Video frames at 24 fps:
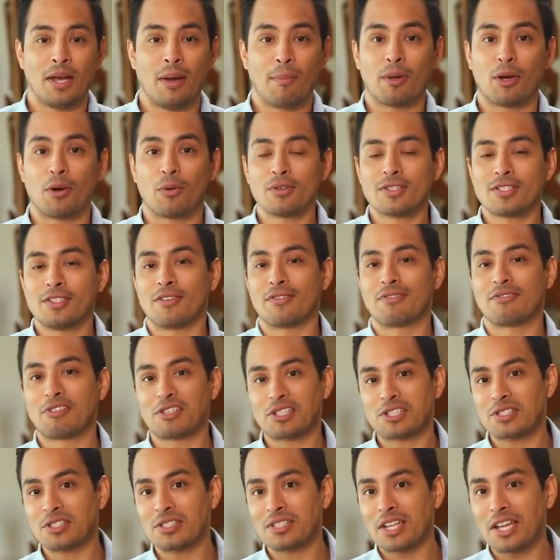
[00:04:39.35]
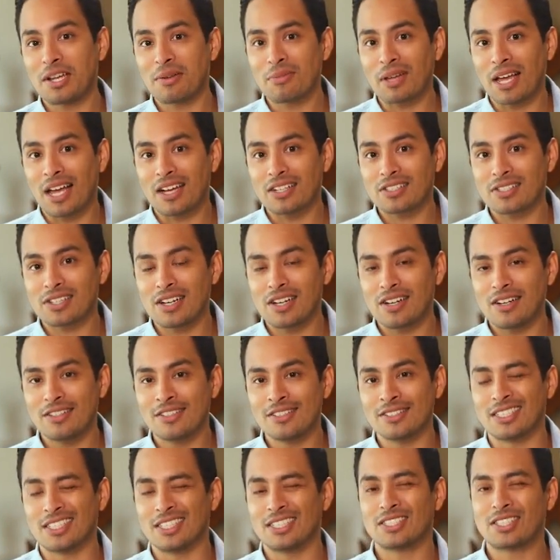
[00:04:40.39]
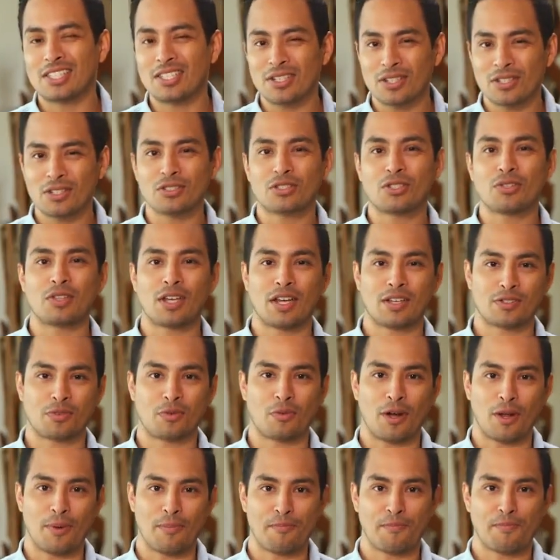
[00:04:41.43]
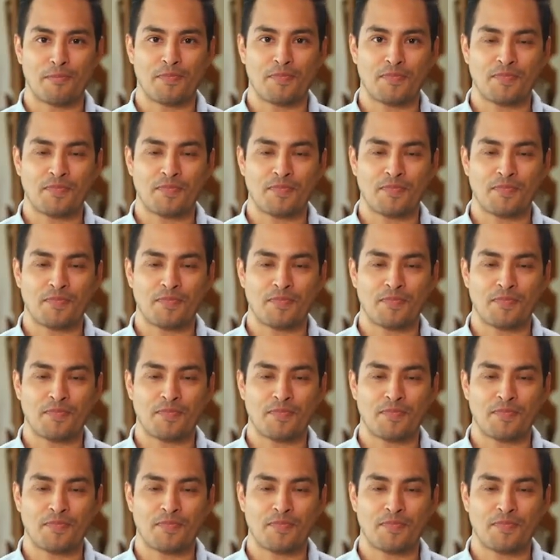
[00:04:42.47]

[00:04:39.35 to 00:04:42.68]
But it wasn't officially named agile until 2001.